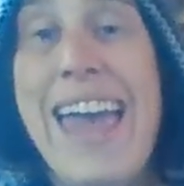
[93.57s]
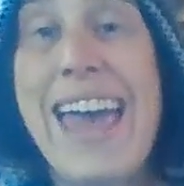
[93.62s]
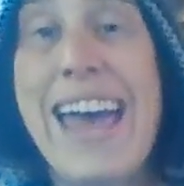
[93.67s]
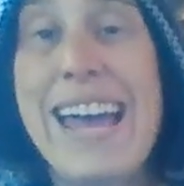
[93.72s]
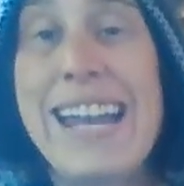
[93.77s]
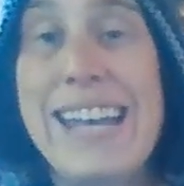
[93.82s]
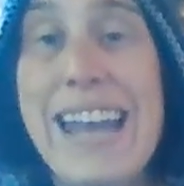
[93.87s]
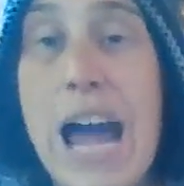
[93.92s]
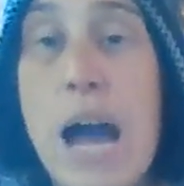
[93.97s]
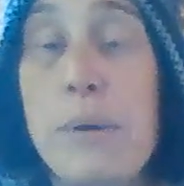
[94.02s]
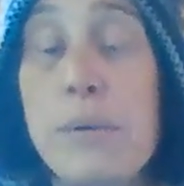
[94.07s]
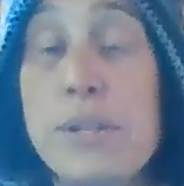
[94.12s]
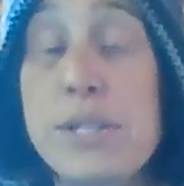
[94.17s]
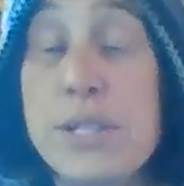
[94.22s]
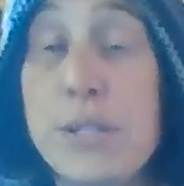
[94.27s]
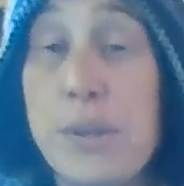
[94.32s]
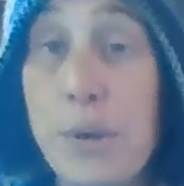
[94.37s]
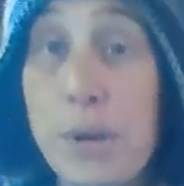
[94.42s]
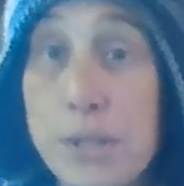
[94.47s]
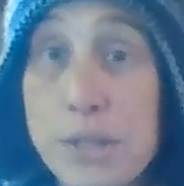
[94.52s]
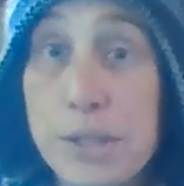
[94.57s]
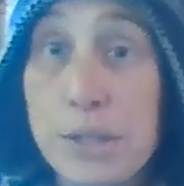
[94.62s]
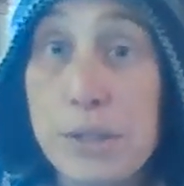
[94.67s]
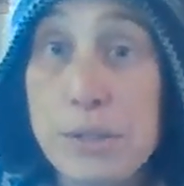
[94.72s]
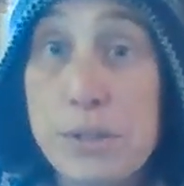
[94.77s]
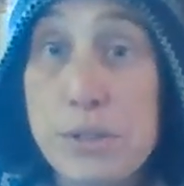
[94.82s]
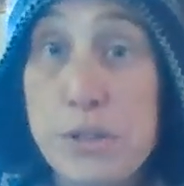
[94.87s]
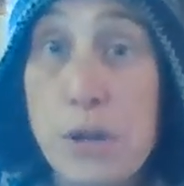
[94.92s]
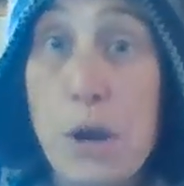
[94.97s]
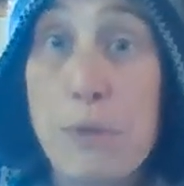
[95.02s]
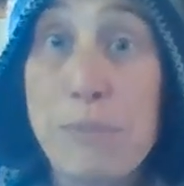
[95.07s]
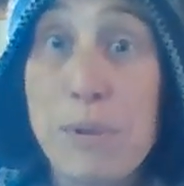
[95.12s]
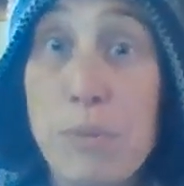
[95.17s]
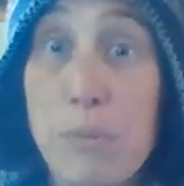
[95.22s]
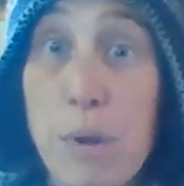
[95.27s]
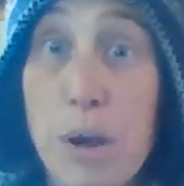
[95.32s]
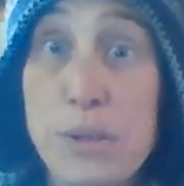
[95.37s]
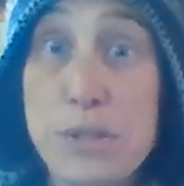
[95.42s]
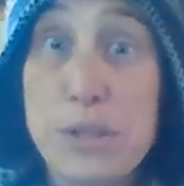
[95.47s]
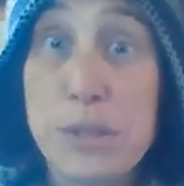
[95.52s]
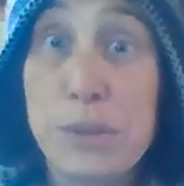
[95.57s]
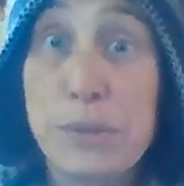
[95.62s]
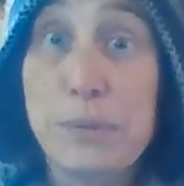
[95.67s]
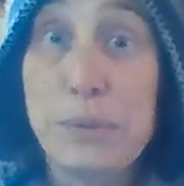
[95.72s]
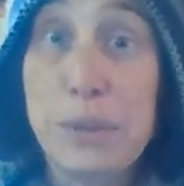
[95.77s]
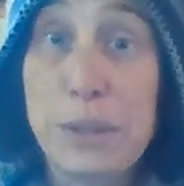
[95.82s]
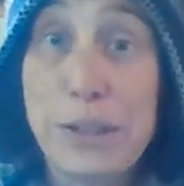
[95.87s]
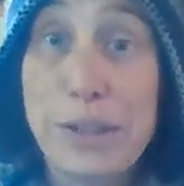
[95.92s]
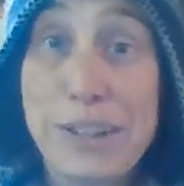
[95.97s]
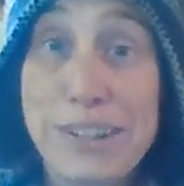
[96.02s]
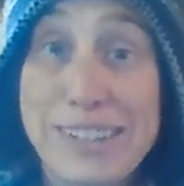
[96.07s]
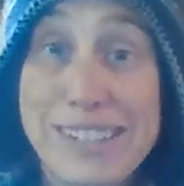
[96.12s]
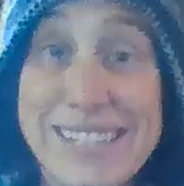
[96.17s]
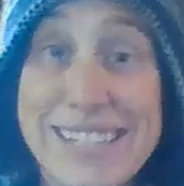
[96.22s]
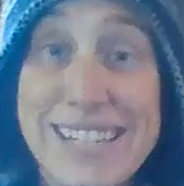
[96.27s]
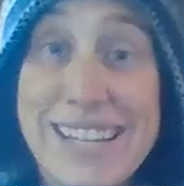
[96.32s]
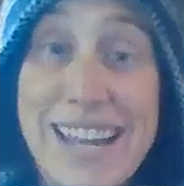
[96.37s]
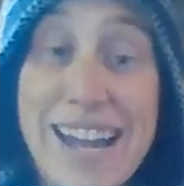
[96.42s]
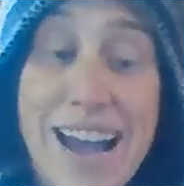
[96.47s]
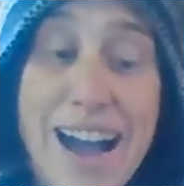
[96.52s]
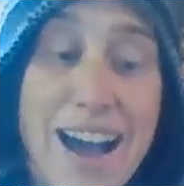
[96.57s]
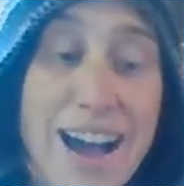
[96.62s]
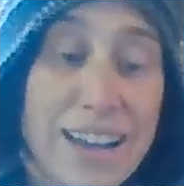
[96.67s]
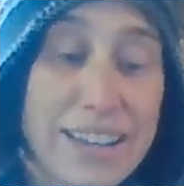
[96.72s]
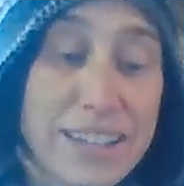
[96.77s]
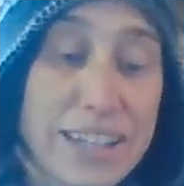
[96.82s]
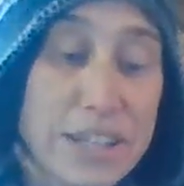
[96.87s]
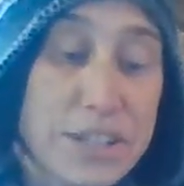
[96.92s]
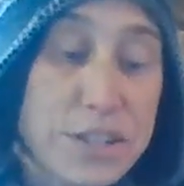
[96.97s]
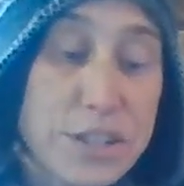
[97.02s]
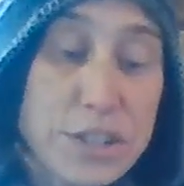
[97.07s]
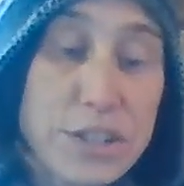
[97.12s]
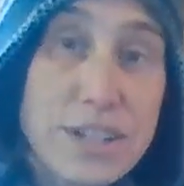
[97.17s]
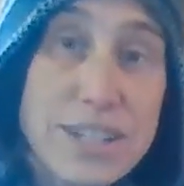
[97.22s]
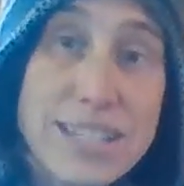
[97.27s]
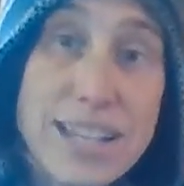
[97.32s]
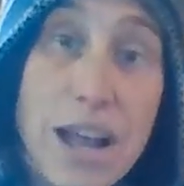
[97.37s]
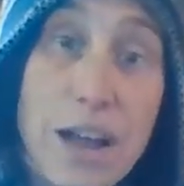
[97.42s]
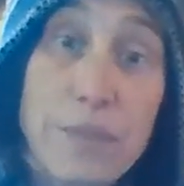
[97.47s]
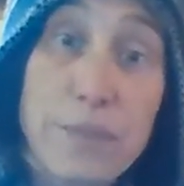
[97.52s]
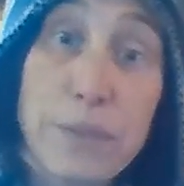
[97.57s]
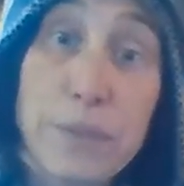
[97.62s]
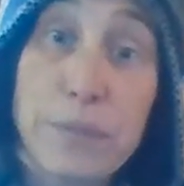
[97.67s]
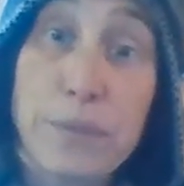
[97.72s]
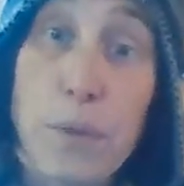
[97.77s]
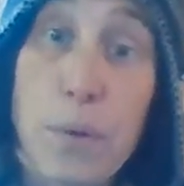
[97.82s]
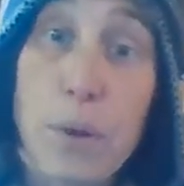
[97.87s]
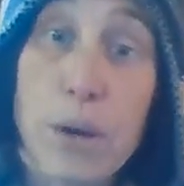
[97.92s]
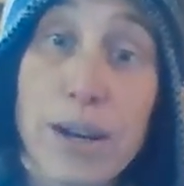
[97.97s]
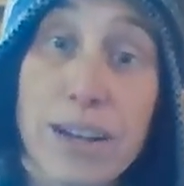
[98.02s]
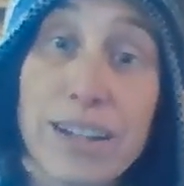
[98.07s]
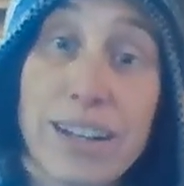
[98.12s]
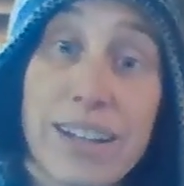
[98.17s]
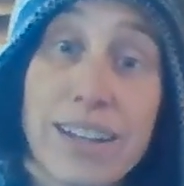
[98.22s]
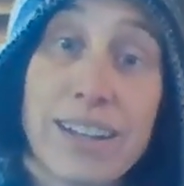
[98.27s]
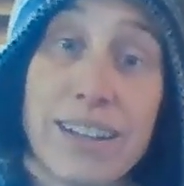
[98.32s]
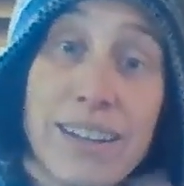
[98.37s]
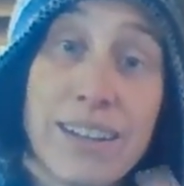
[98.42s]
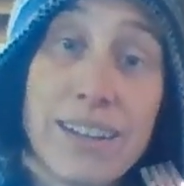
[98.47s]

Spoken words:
And now it's your turn to show me what you've learned. Get yourself a fork,